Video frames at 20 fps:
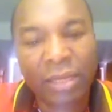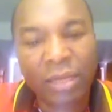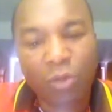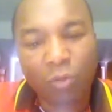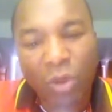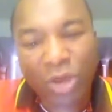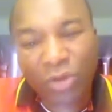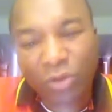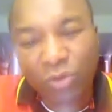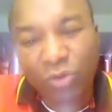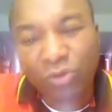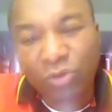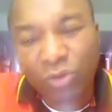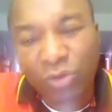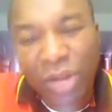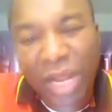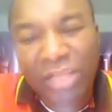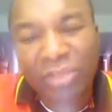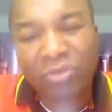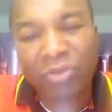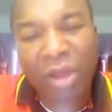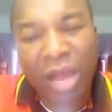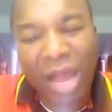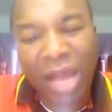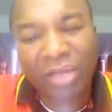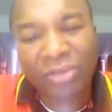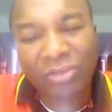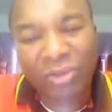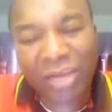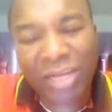When you do that, you are
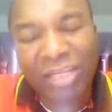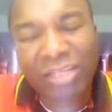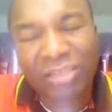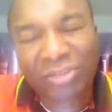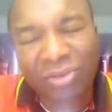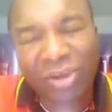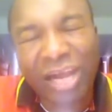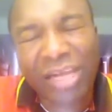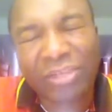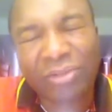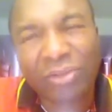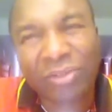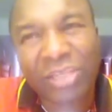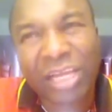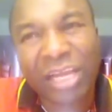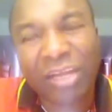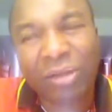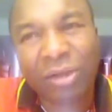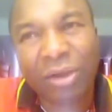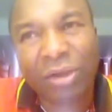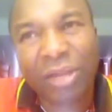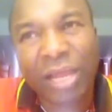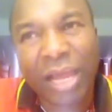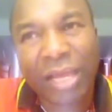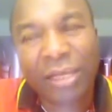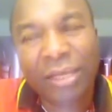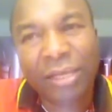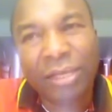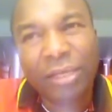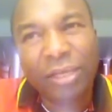actually trying to tell God
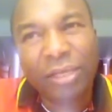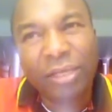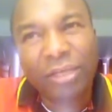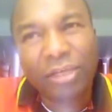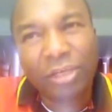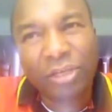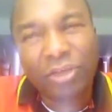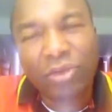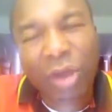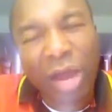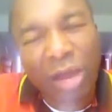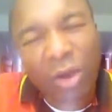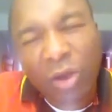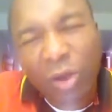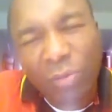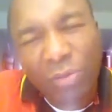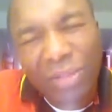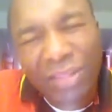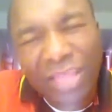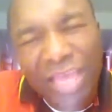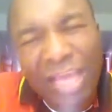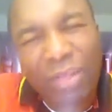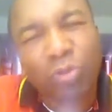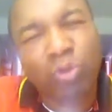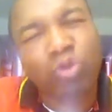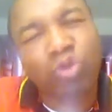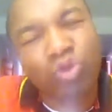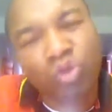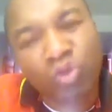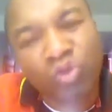that you are coming there
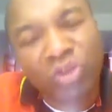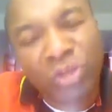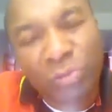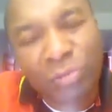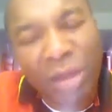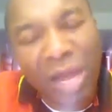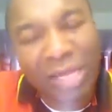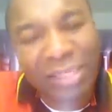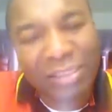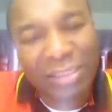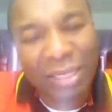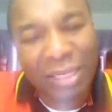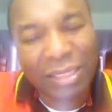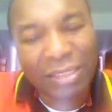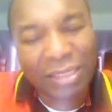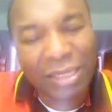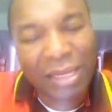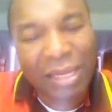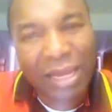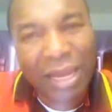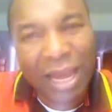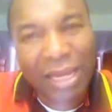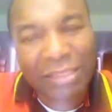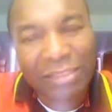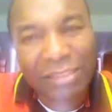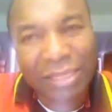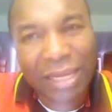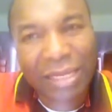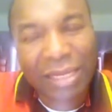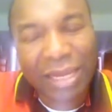to use him as
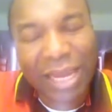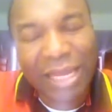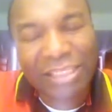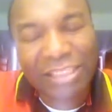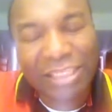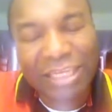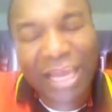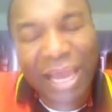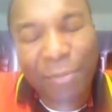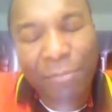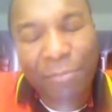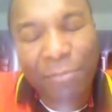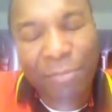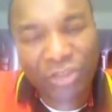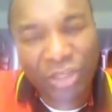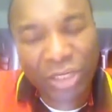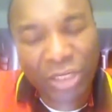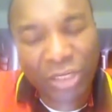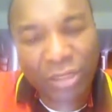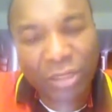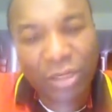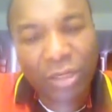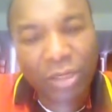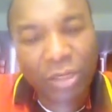an ATM machine.